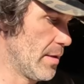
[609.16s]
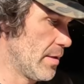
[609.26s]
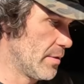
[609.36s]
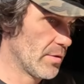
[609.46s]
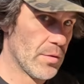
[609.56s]

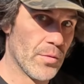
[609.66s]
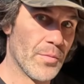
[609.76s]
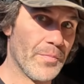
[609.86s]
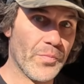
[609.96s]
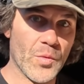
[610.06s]
So
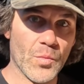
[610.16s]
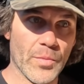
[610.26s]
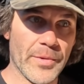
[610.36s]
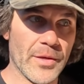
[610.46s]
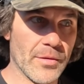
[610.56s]
we're
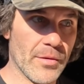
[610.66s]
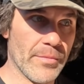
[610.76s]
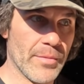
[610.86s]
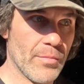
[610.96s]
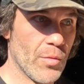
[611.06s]
being a little
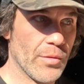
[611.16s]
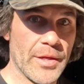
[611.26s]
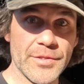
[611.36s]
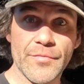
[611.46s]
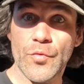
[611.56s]
bit
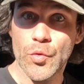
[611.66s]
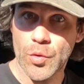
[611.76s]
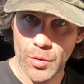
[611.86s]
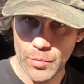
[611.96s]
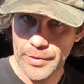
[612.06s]
less
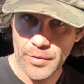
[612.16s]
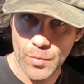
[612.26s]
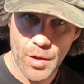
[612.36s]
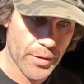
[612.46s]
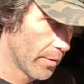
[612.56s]
frugal with our
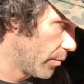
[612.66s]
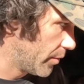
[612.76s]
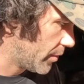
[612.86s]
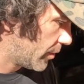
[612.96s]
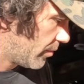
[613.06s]
water,
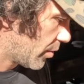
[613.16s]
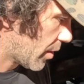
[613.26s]
which is super